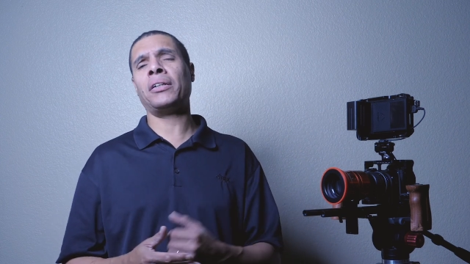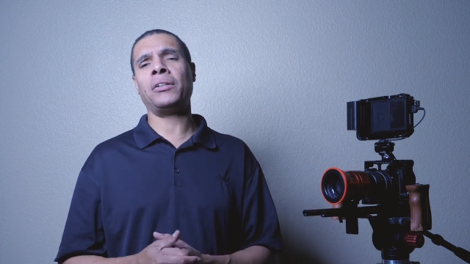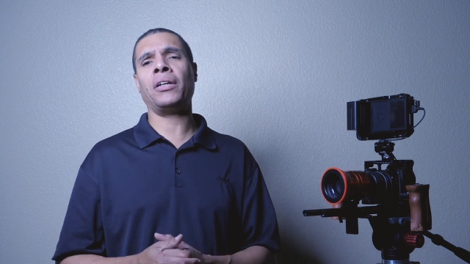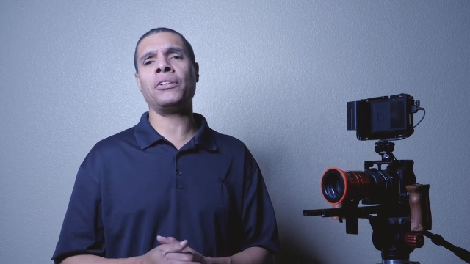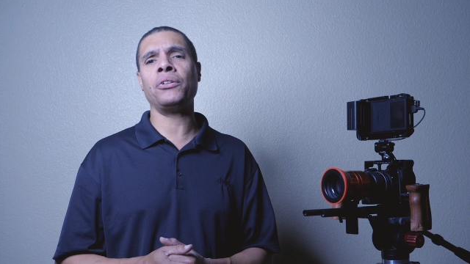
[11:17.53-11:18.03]

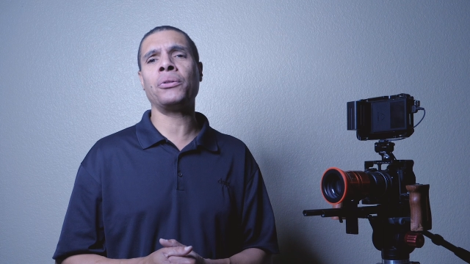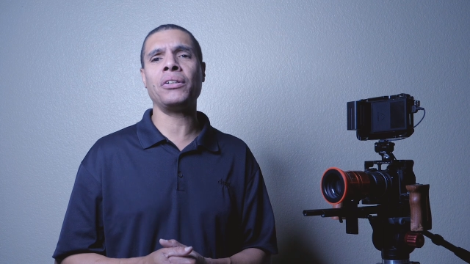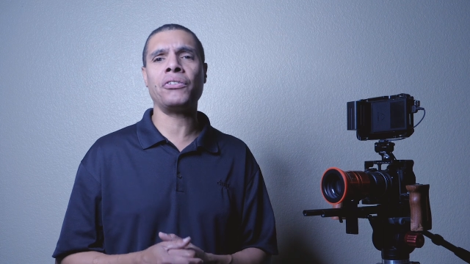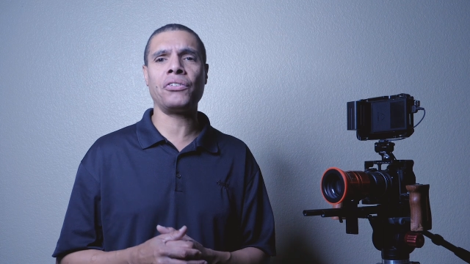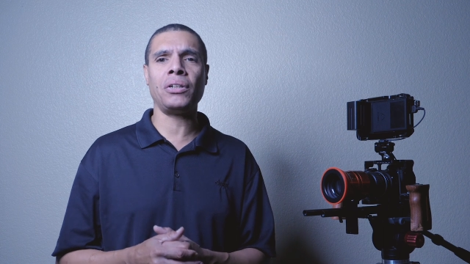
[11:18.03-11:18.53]
and, and you
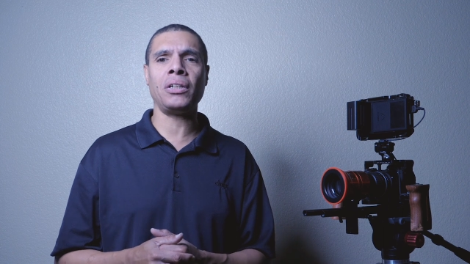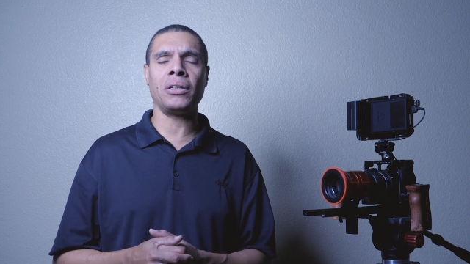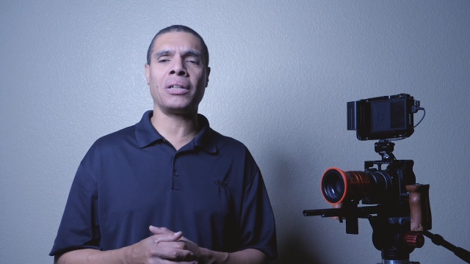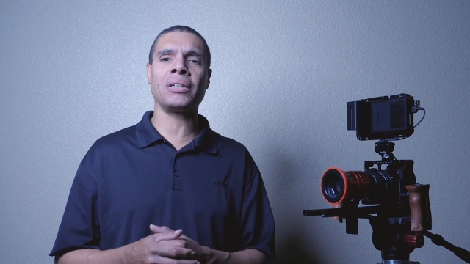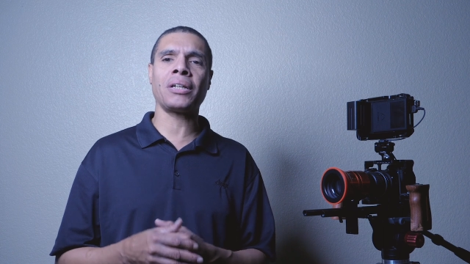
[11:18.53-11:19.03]
can
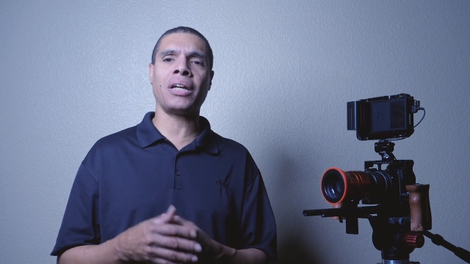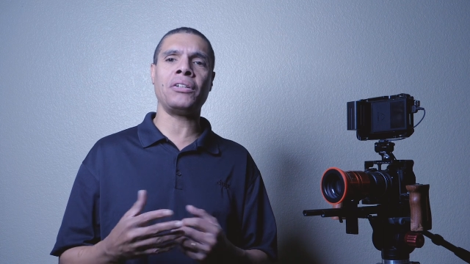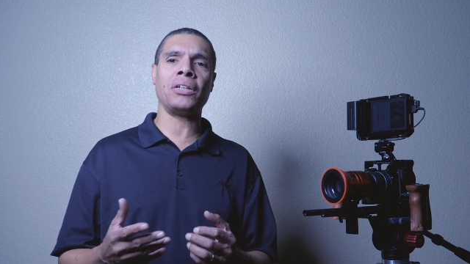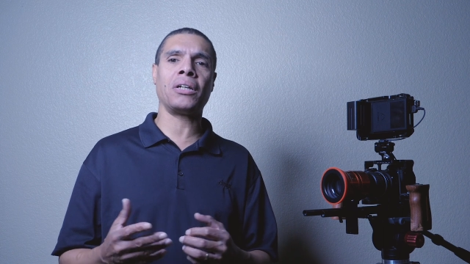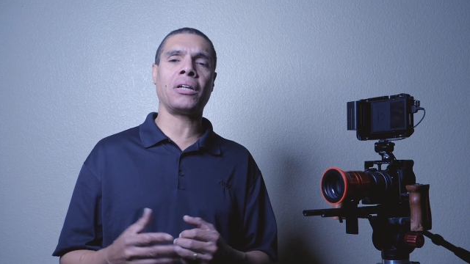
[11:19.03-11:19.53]
see and get an
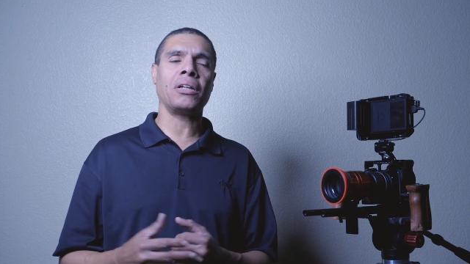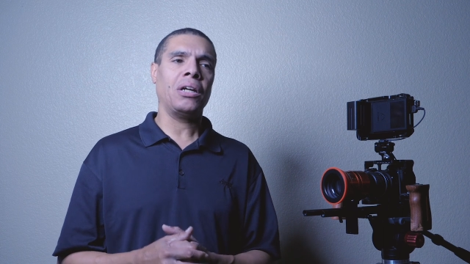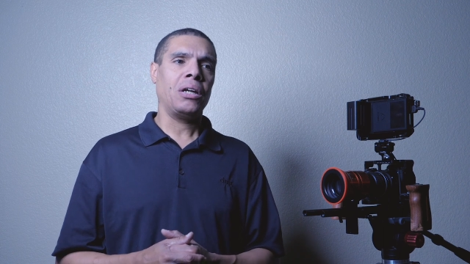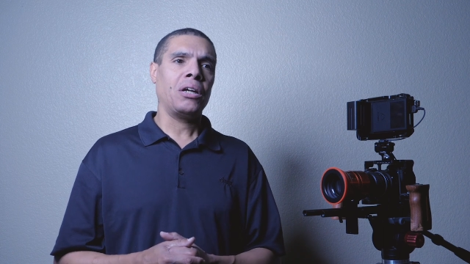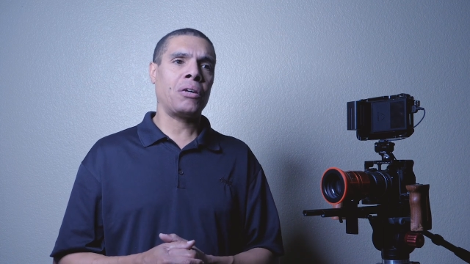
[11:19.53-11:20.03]
idea
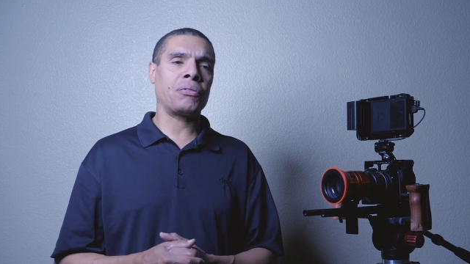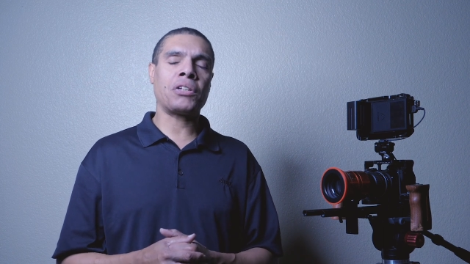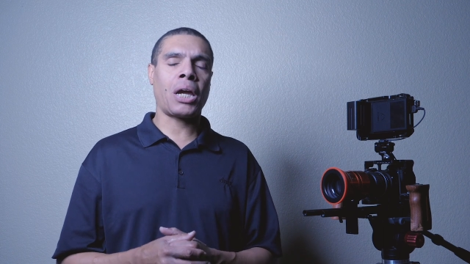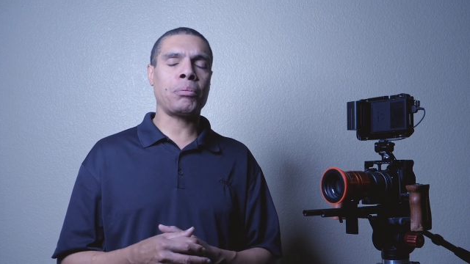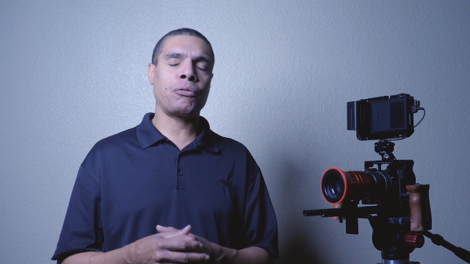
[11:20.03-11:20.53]
of the
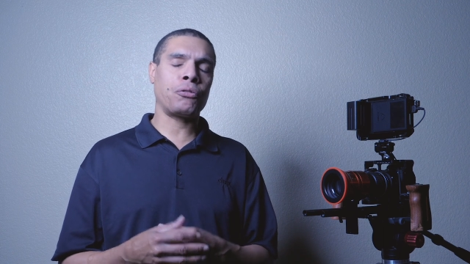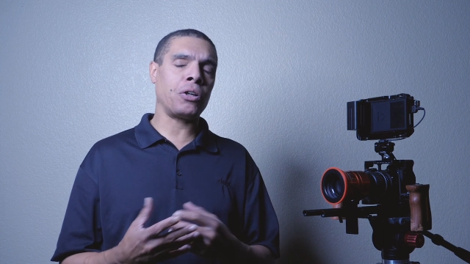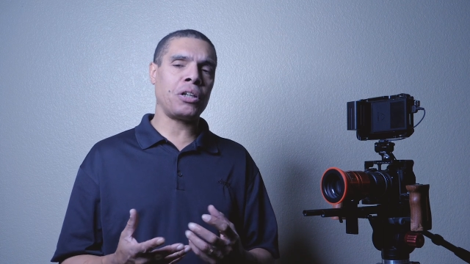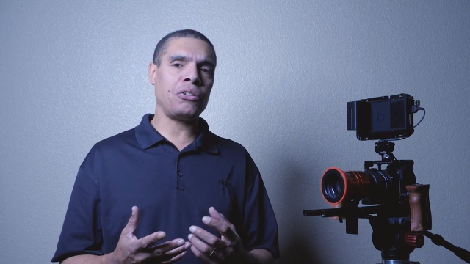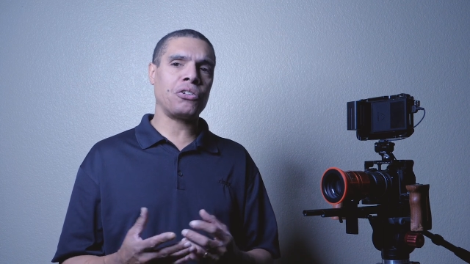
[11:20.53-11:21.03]
type of
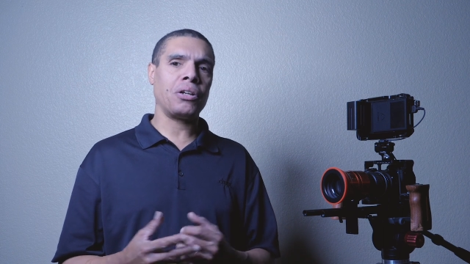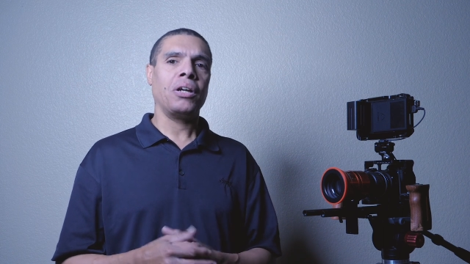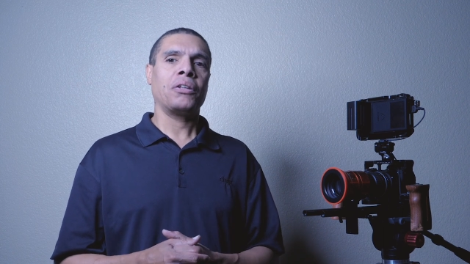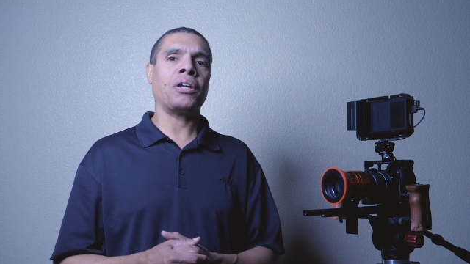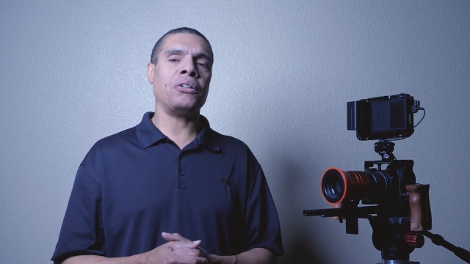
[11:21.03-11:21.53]
footage
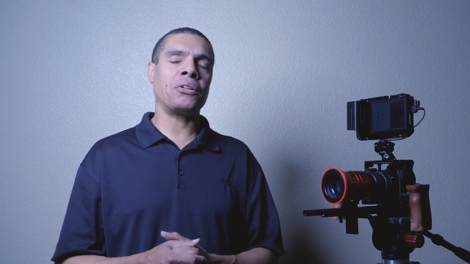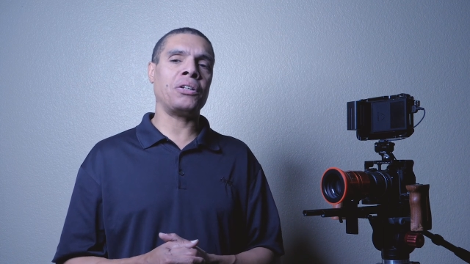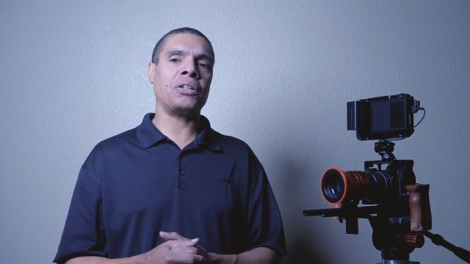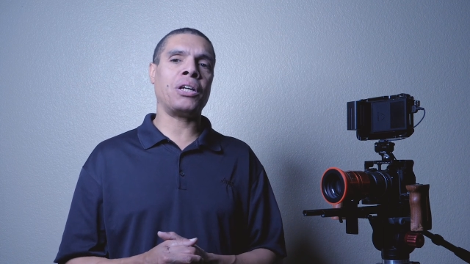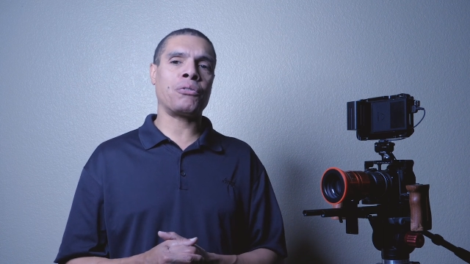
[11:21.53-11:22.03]
that you're
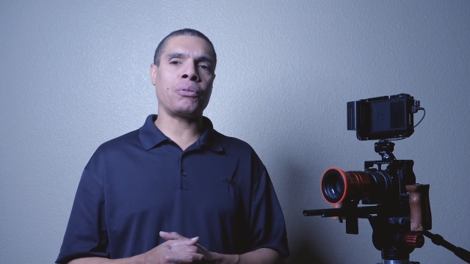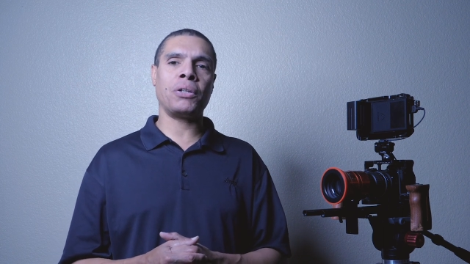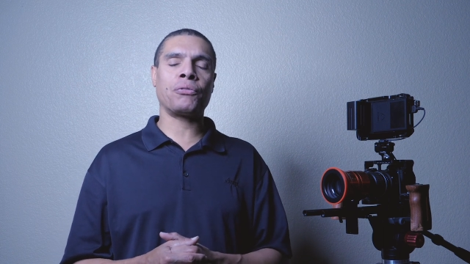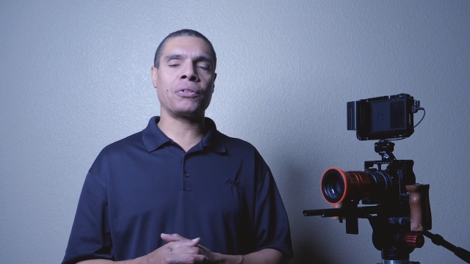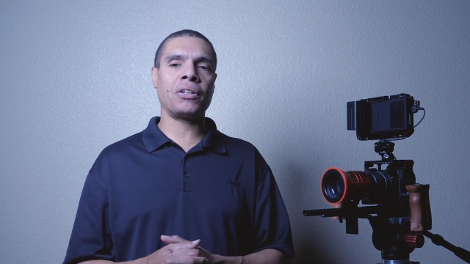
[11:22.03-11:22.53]
going to get from
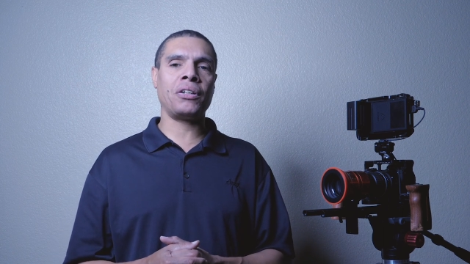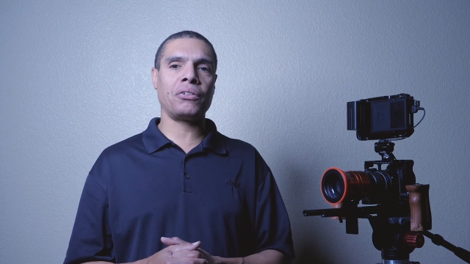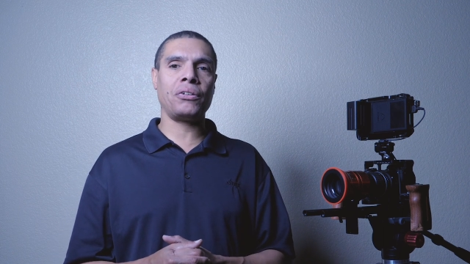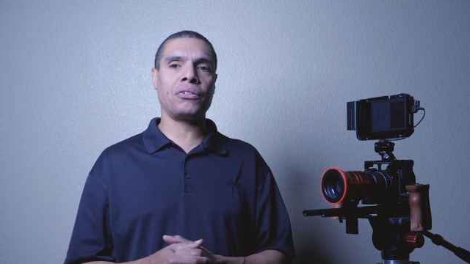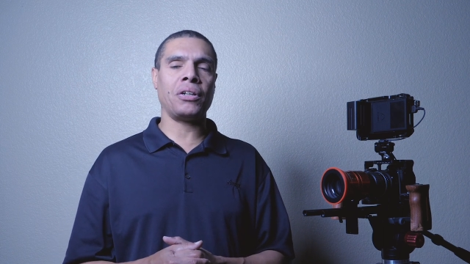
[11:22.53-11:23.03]
different
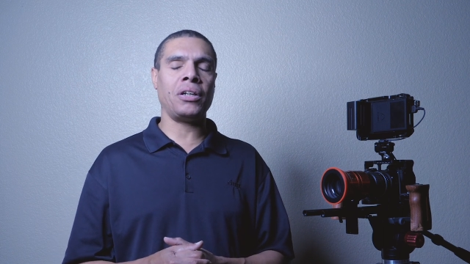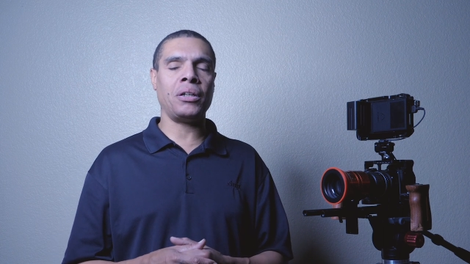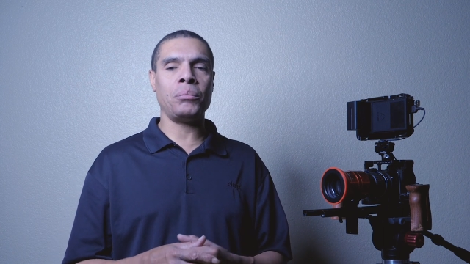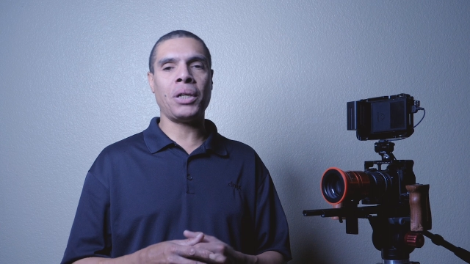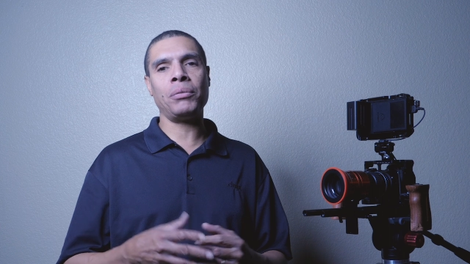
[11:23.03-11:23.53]
lenses,
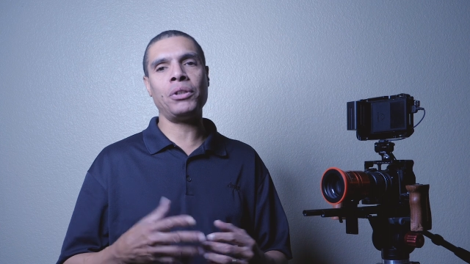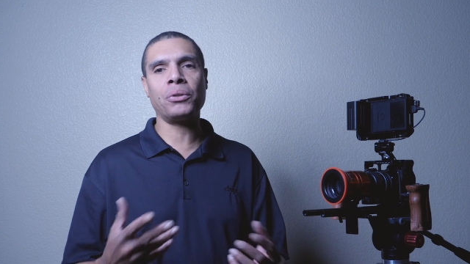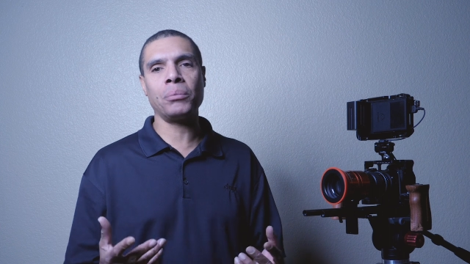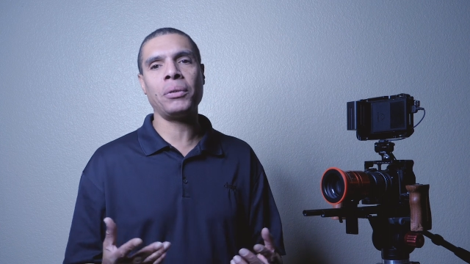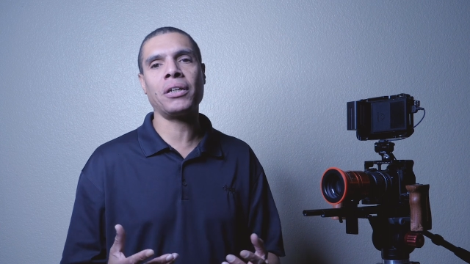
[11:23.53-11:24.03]
and maybe you
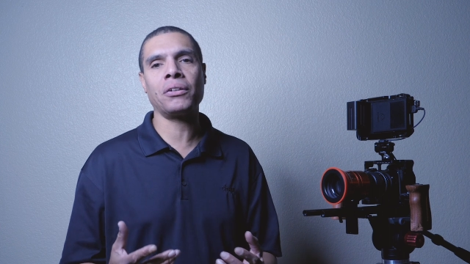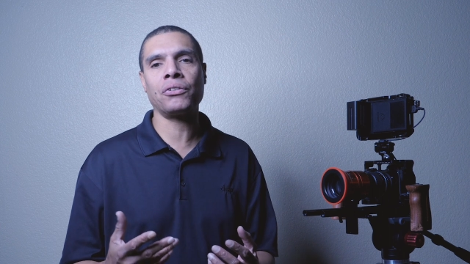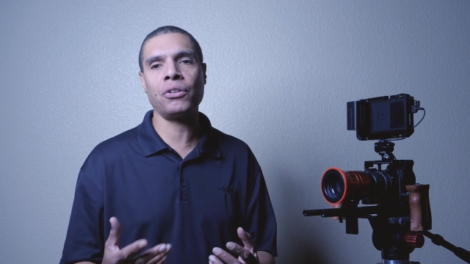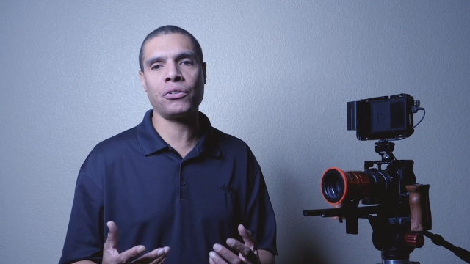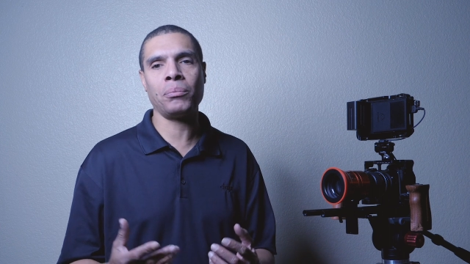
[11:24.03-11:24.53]
can make a
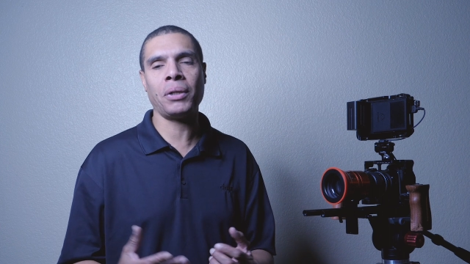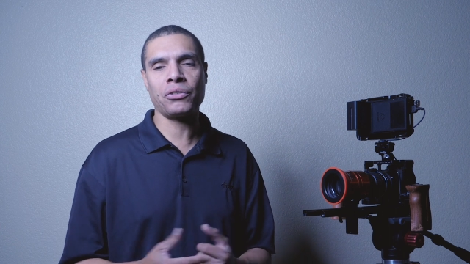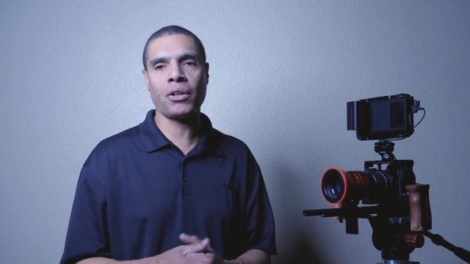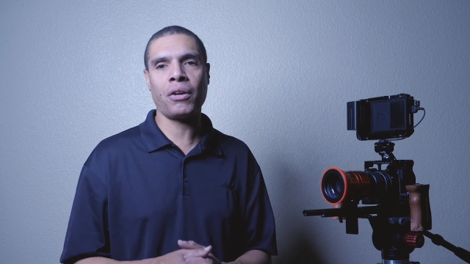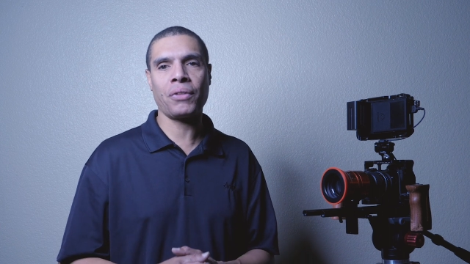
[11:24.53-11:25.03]
decision
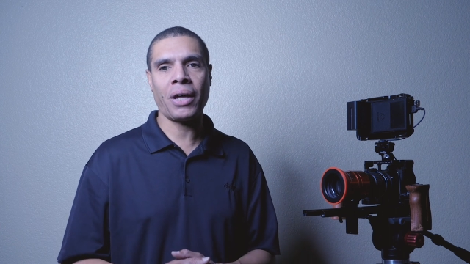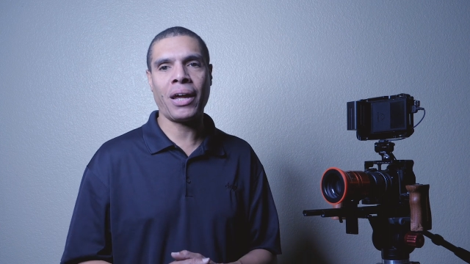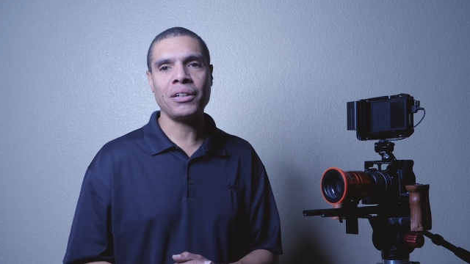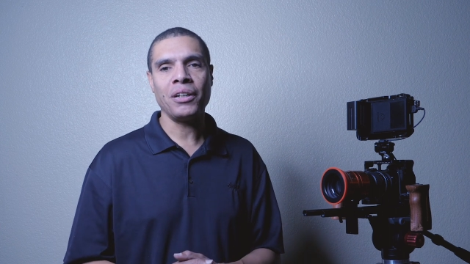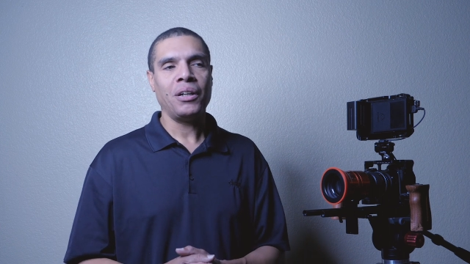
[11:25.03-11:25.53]
based off
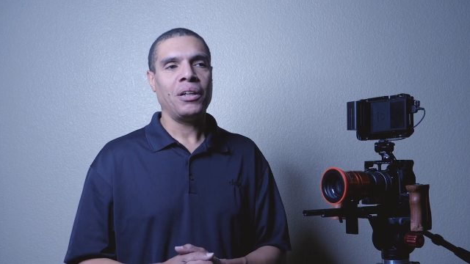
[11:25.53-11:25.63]
that.